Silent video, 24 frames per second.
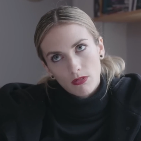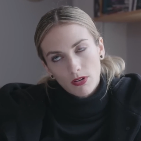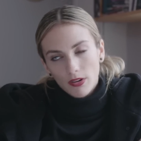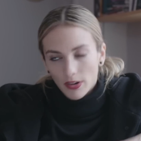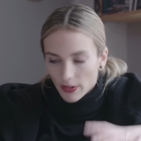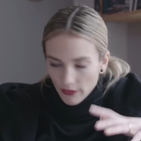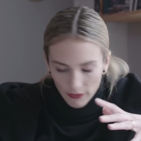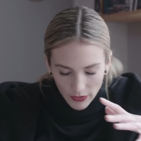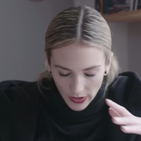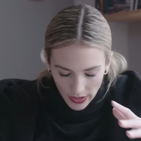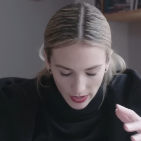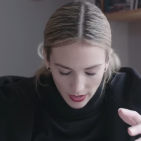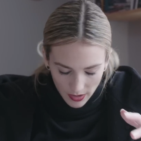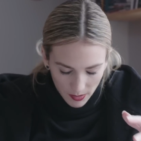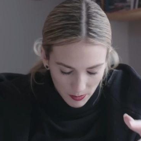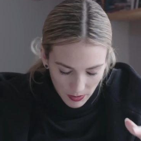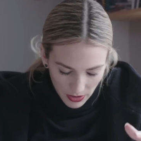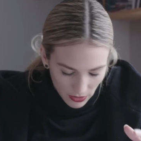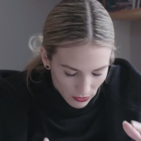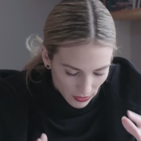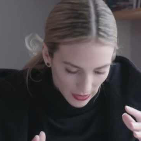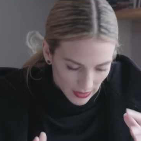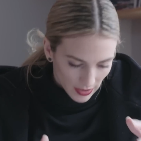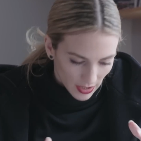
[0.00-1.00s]
All right, fine. It can
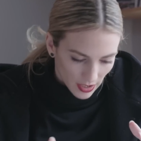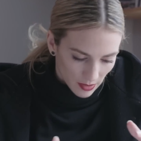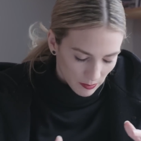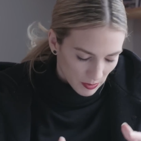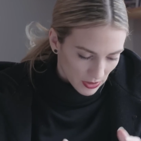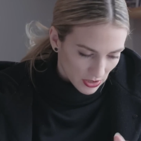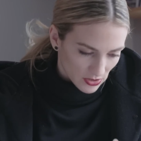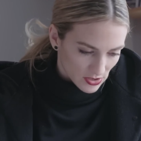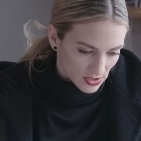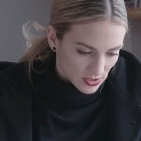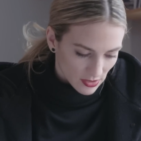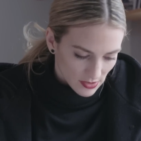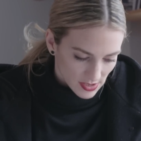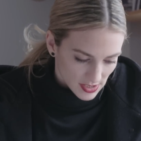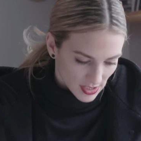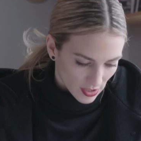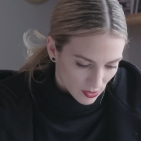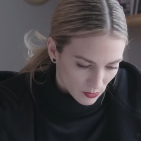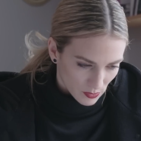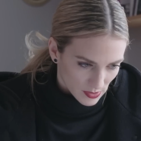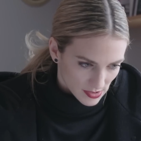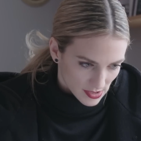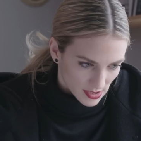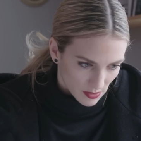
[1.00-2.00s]
be a Great Lake, but you're still
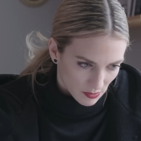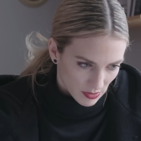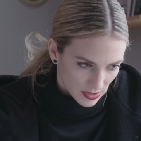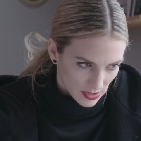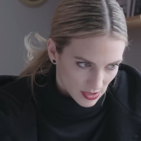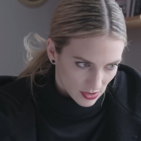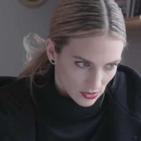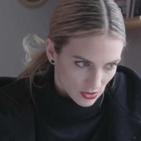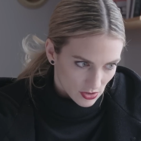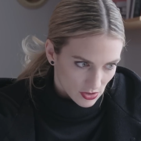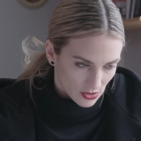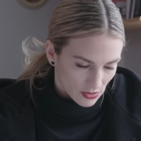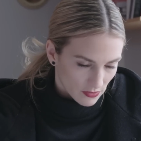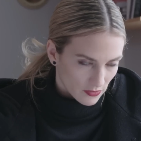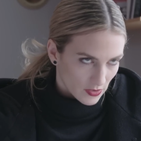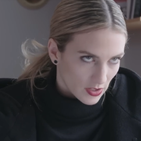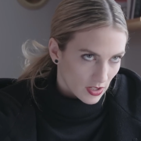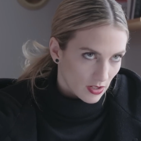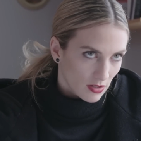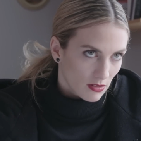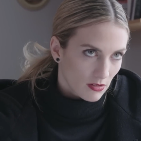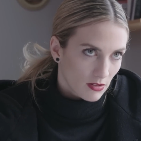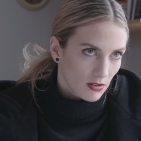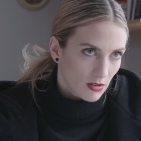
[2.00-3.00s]
scared when seaweed touches your
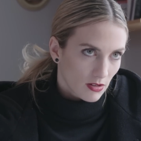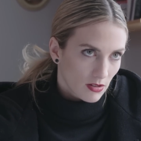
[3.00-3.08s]
feet.